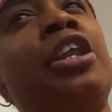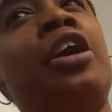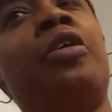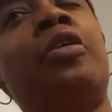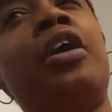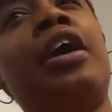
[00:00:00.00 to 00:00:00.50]

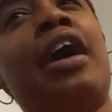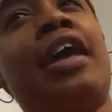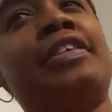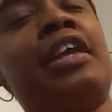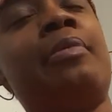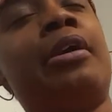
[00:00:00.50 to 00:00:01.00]
no. I
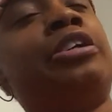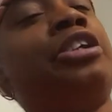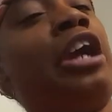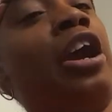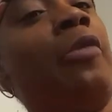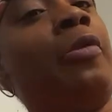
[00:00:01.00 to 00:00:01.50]
said, you better
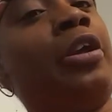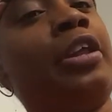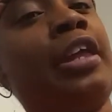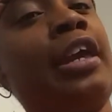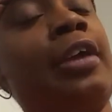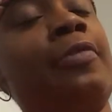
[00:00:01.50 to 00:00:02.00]
share or we're going to
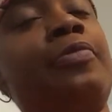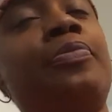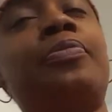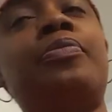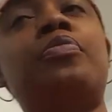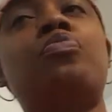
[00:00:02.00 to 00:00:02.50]
leave.
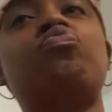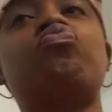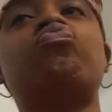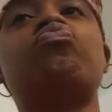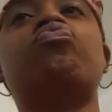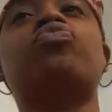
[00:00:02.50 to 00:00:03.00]

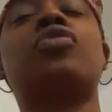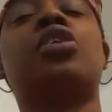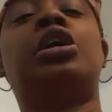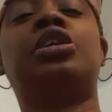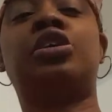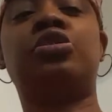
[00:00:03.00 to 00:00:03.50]

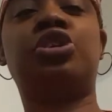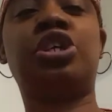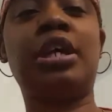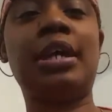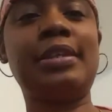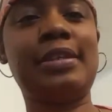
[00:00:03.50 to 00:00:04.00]
So
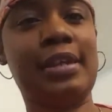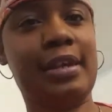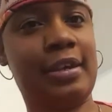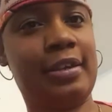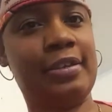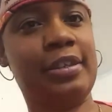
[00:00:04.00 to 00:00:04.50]
she
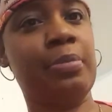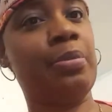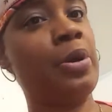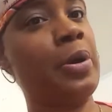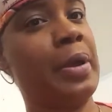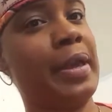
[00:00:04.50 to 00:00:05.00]
tells the
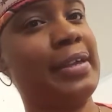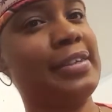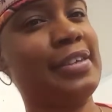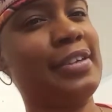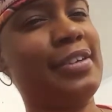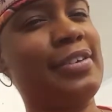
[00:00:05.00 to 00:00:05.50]
boys,
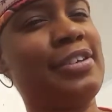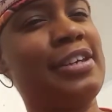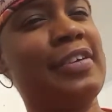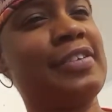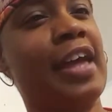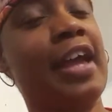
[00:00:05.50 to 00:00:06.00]

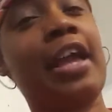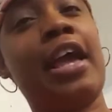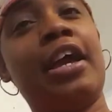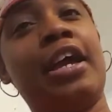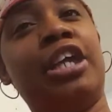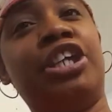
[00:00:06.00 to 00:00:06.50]
she was like,
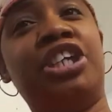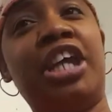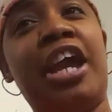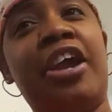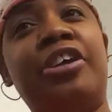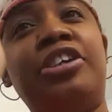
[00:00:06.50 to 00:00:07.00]

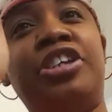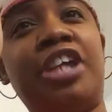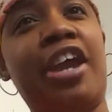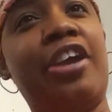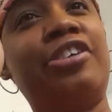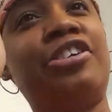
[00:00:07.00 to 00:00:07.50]
share,
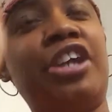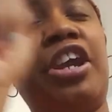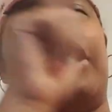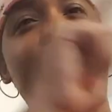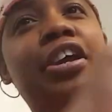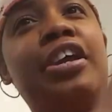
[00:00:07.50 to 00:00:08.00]
share, share.